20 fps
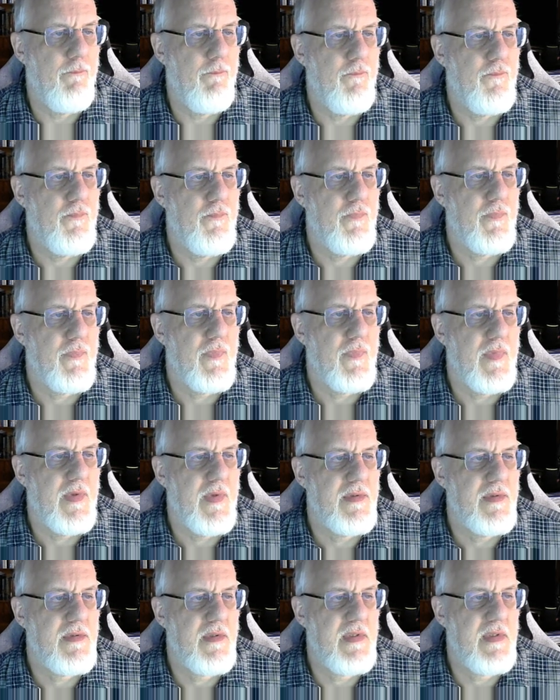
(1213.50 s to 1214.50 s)
So let's say at
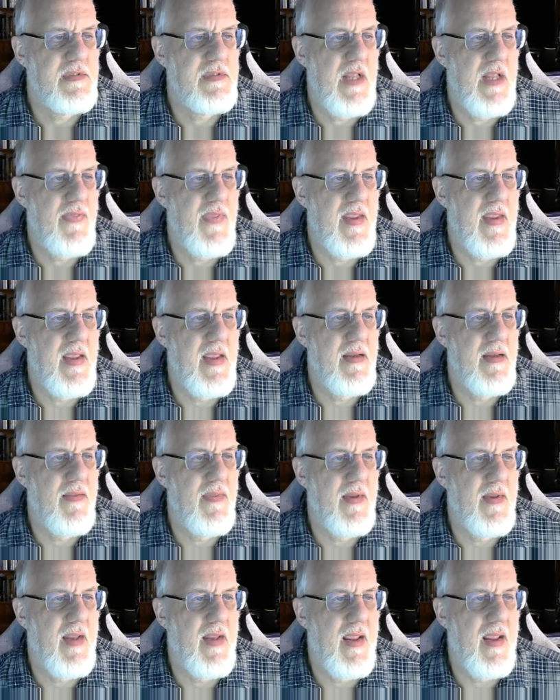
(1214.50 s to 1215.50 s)
the end of the
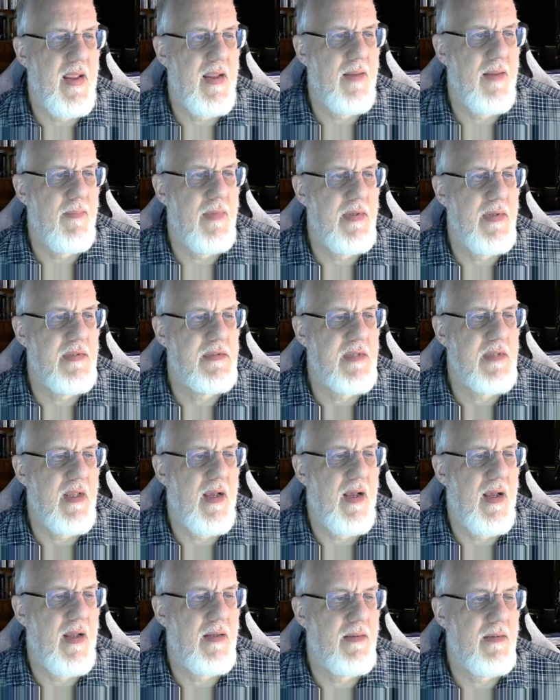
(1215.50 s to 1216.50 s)
game, he's got
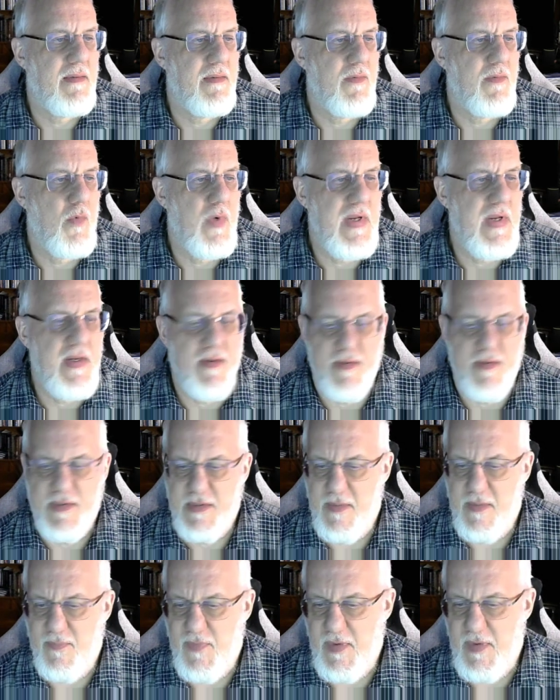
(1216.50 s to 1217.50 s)
wheat or something
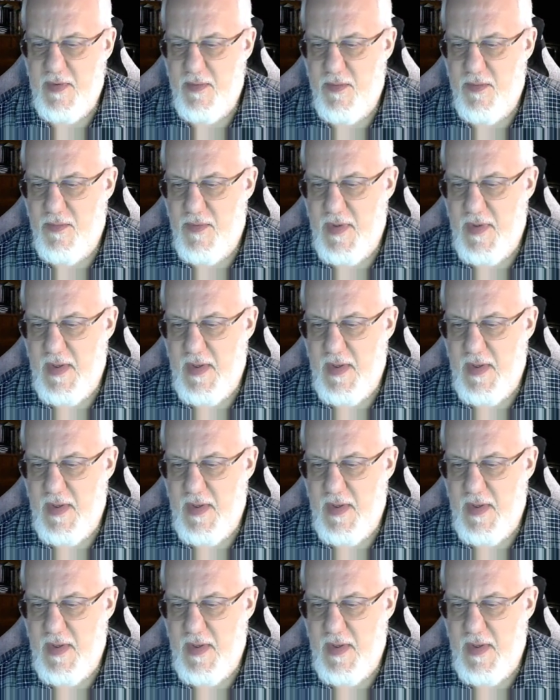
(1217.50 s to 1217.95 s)
growing here.